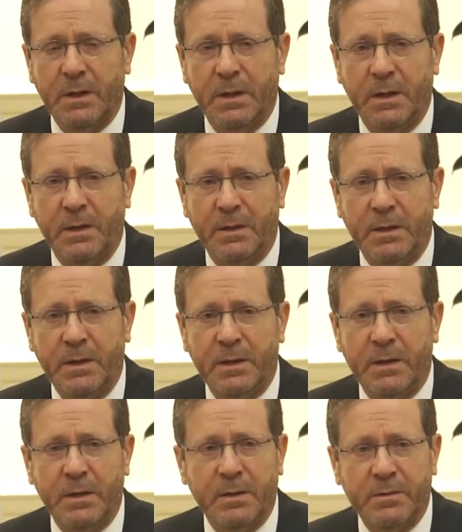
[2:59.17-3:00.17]

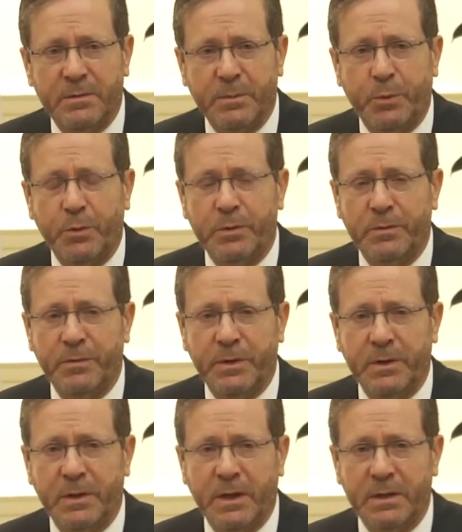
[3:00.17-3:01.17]
the support of the
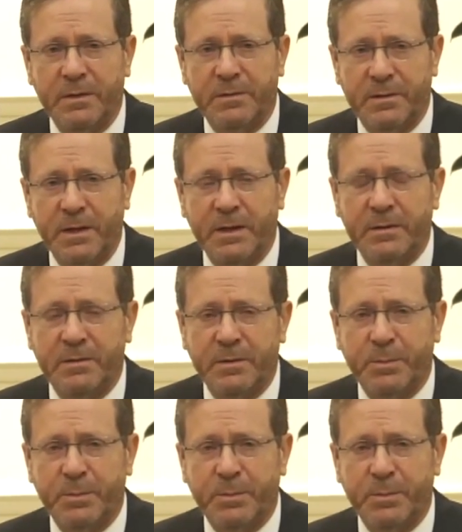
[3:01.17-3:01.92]
United States, the